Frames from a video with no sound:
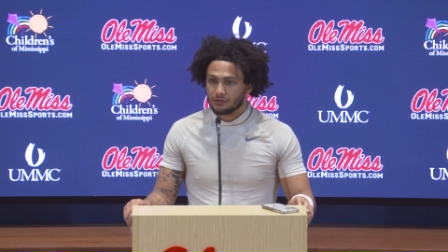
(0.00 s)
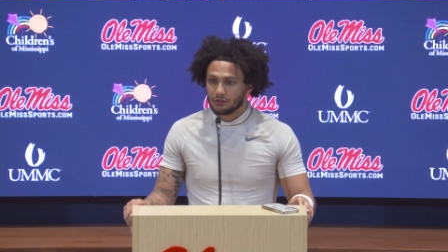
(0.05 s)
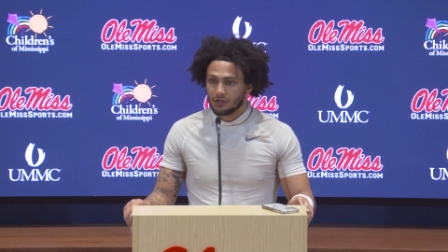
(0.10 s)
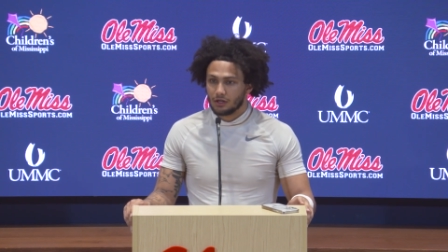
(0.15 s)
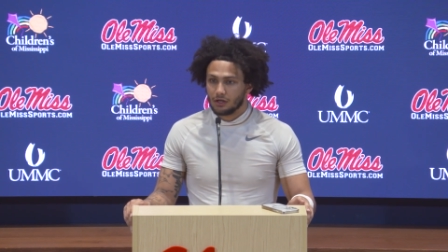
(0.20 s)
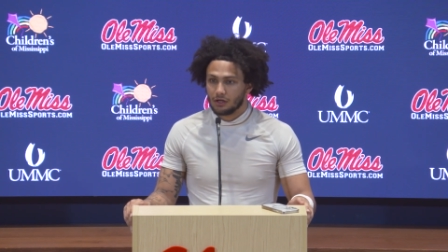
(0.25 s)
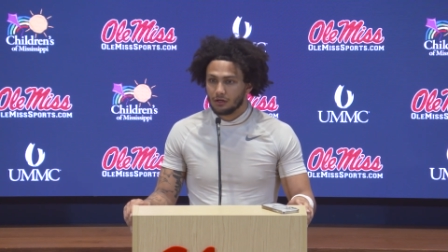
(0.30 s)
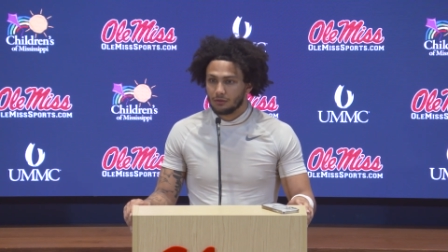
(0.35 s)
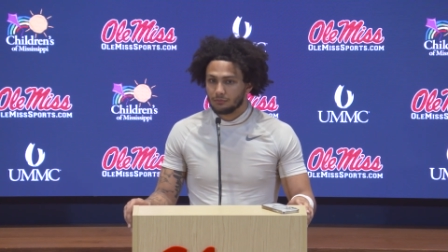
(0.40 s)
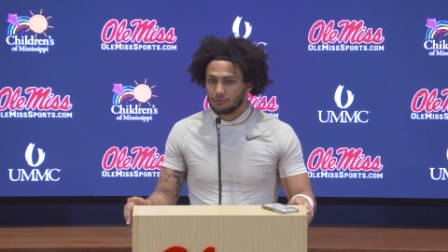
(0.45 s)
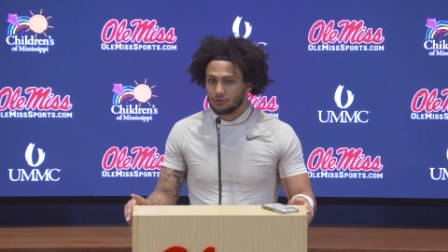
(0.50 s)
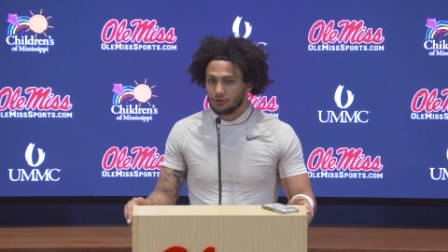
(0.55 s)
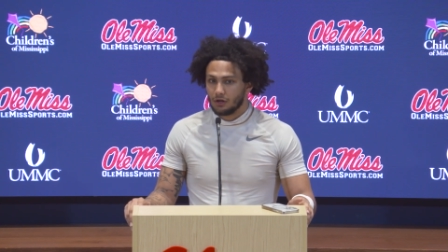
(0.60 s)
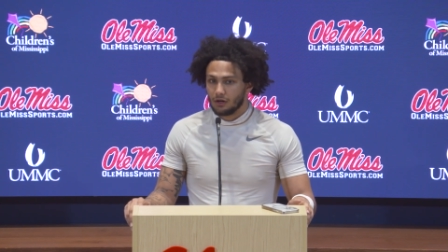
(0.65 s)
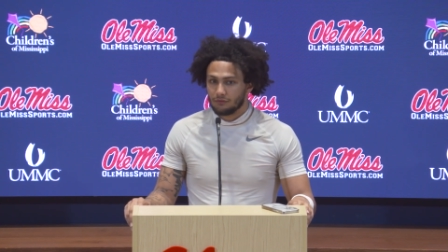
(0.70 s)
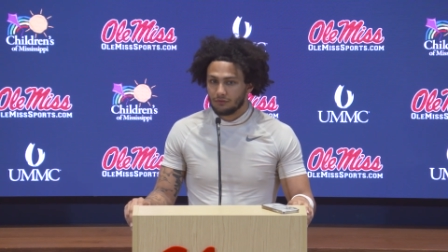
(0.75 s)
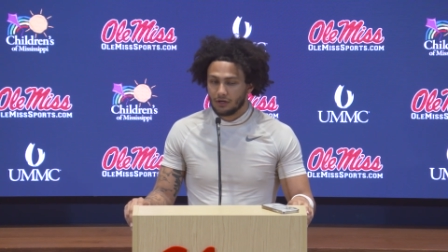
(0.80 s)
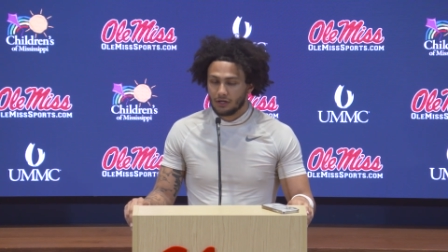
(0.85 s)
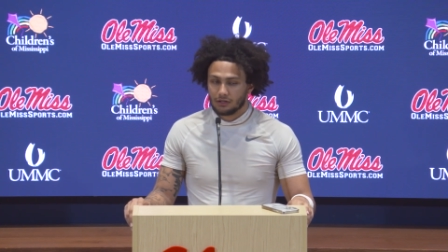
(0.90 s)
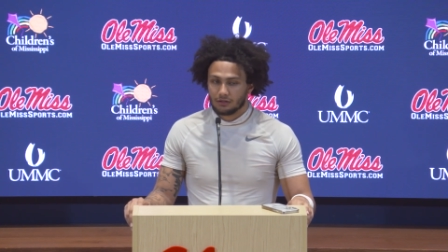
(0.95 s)
Um, you know,
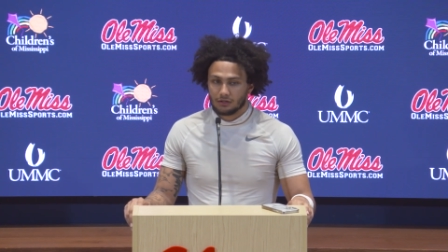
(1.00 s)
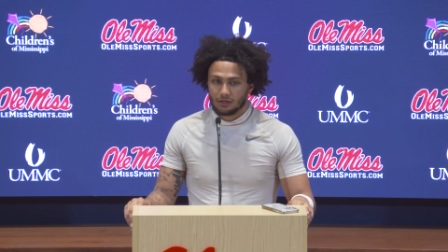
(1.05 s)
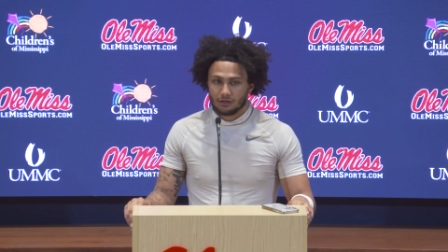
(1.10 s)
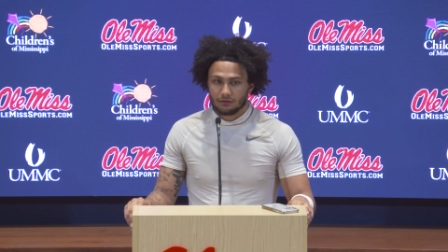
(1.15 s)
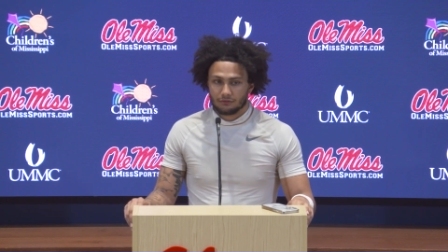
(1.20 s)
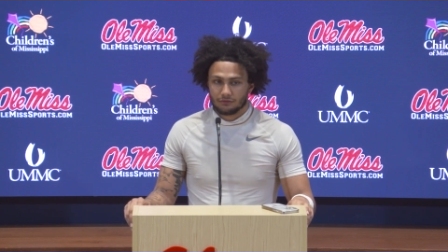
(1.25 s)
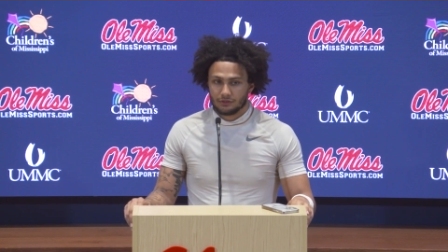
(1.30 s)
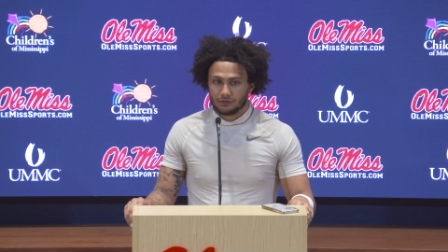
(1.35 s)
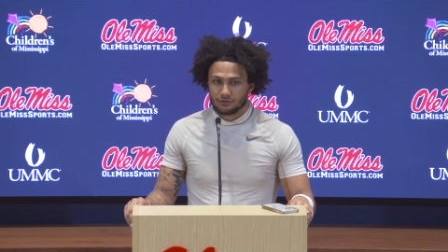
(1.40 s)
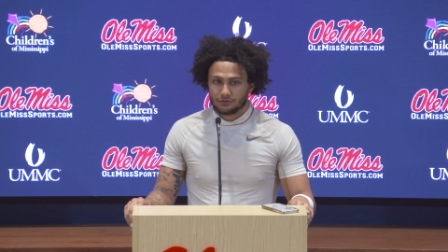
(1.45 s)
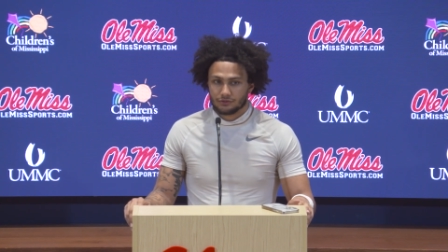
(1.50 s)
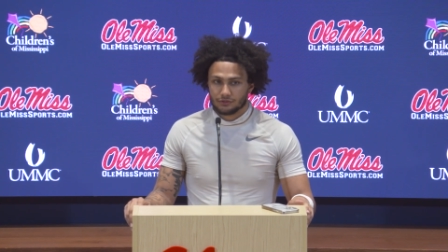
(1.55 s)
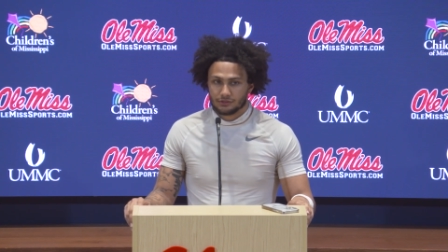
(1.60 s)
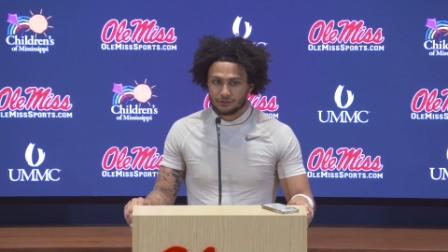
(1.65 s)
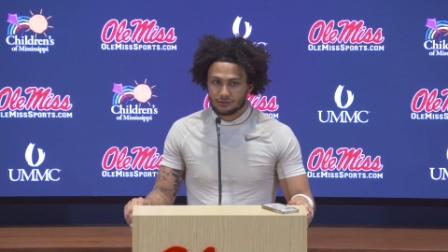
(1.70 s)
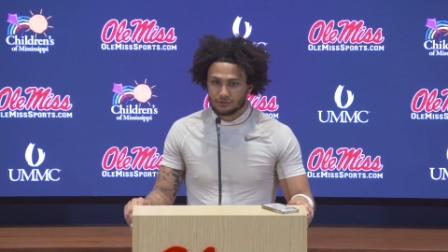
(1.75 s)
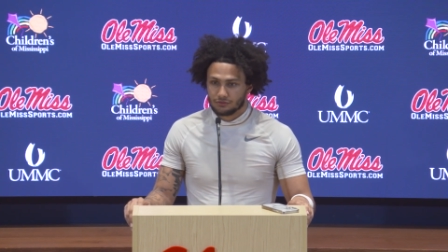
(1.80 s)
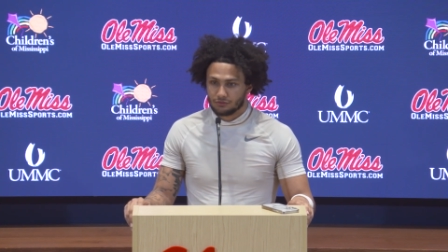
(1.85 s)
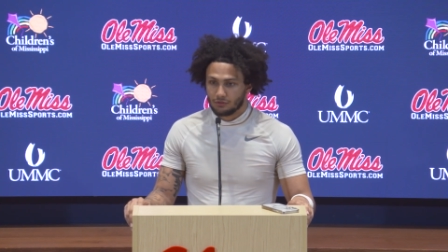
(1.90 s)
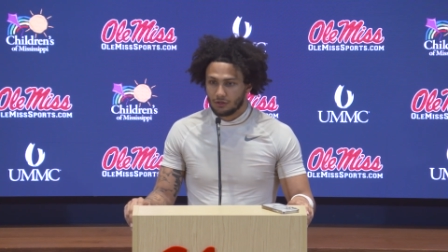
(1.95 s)
I've had a lot of
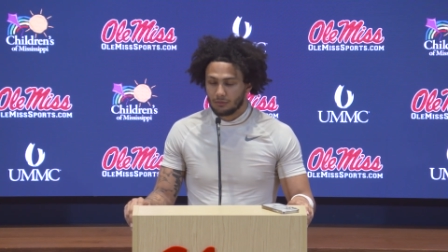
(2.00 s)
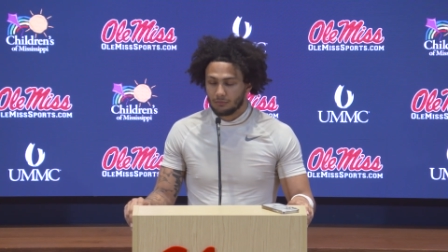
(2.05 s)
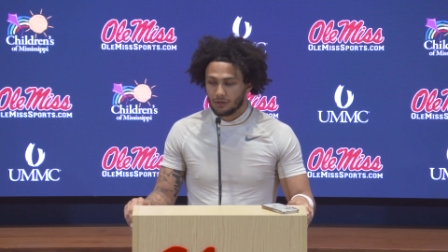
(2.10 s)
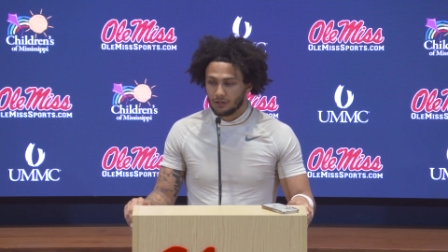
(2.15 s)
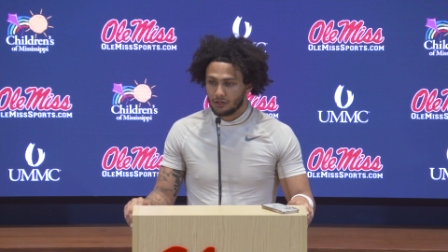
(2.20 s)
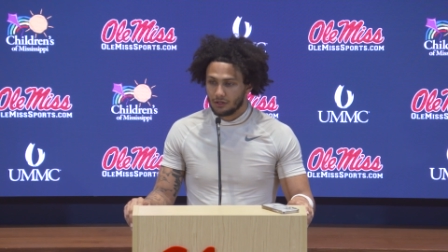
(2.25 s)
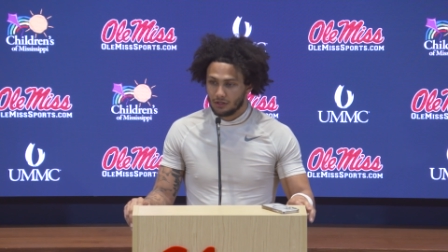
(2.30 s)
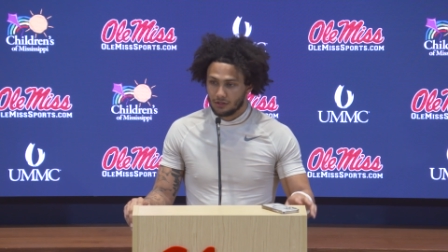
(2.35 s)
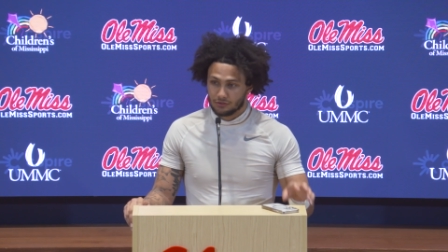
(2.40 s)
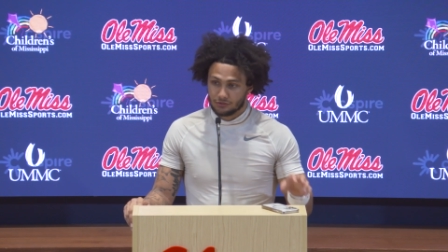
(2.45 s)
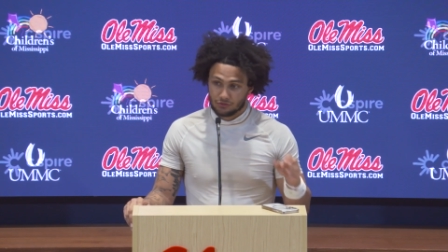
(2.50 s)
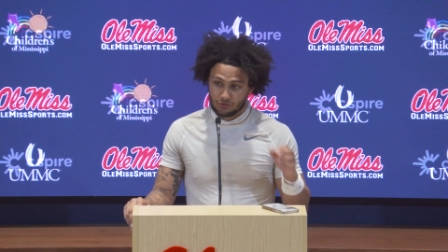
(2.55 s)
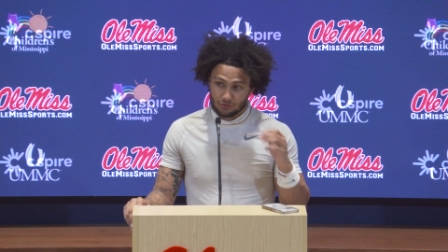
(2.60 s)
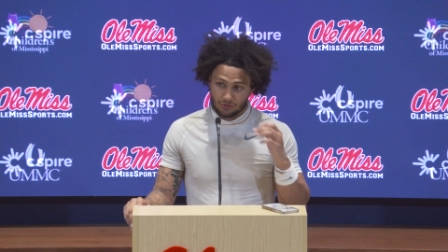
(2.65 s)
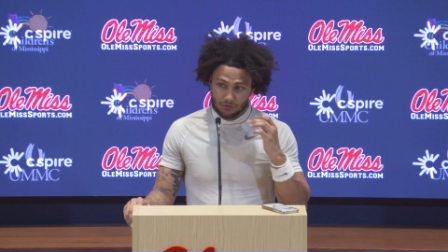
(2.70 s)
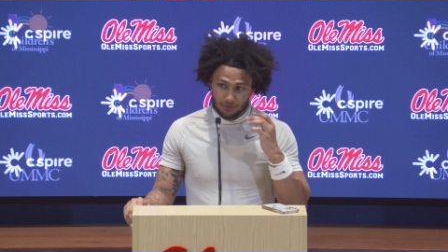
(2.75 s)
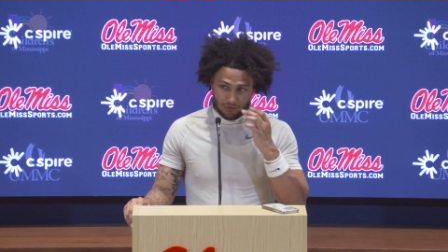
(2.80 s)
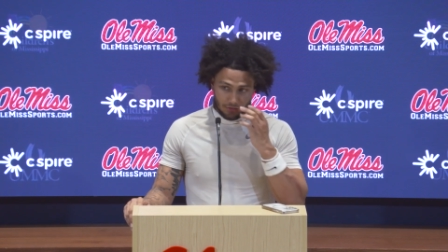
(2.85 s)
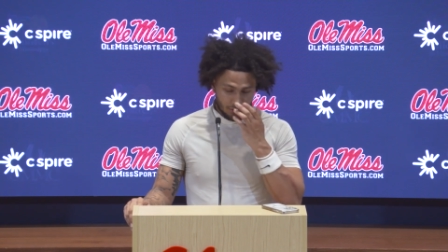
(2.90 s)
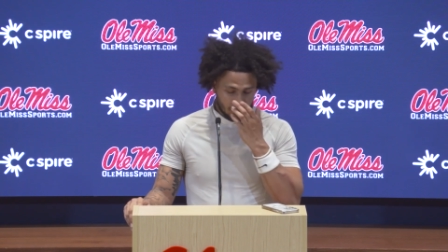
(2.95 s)
injuries throughout my college
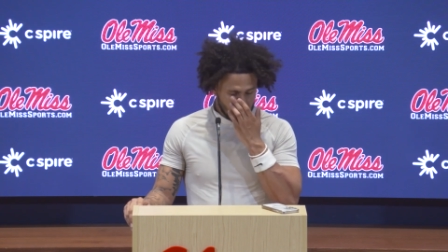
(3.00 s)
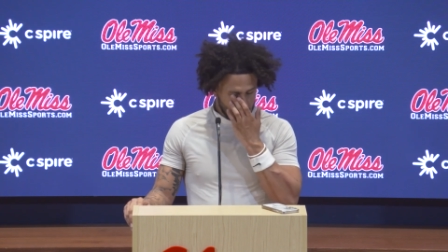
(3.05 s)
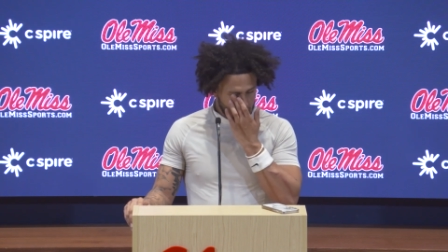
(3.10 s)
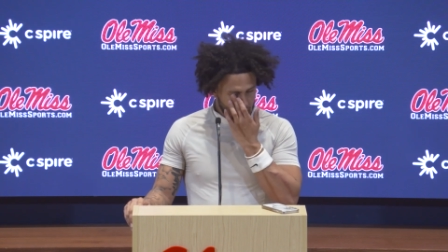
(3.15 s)
career.